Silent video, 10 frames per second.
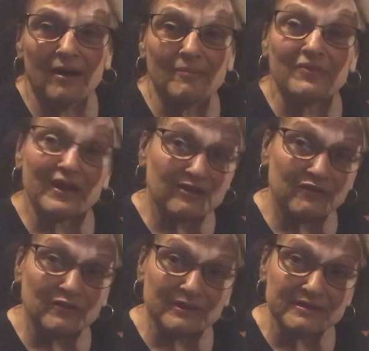Thank you
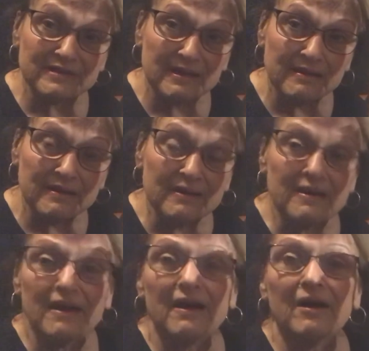for listening.
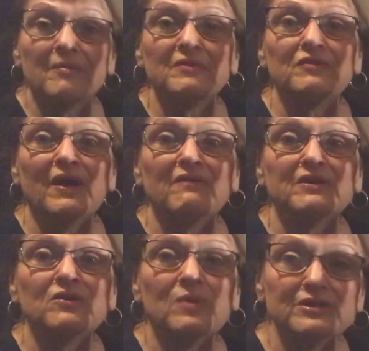If you have
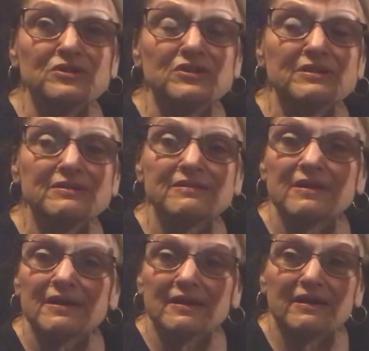any questions,
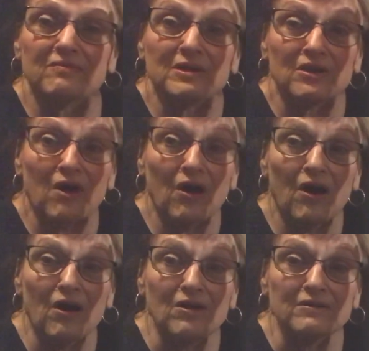give me a
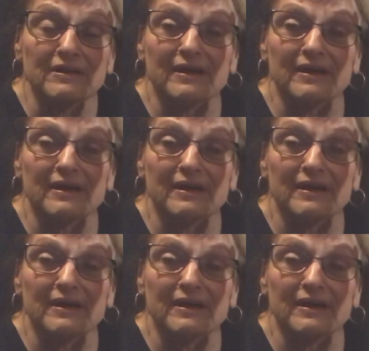call.